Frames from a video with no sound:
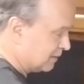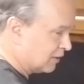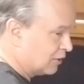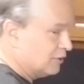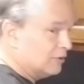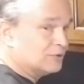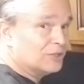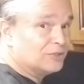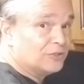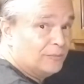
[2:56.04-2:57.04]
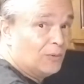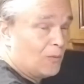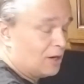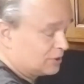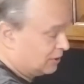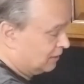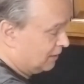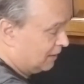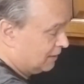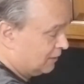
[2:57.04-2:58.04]
the good news is you've been washing
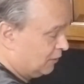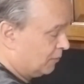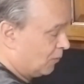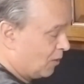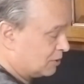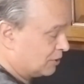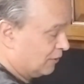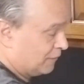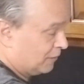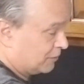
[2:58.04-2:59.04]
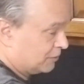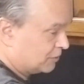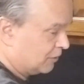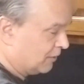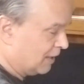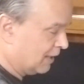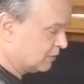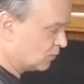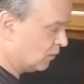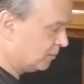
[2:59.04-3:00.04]
your filter, so your
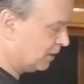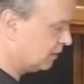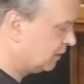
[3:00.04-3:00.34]
hands will be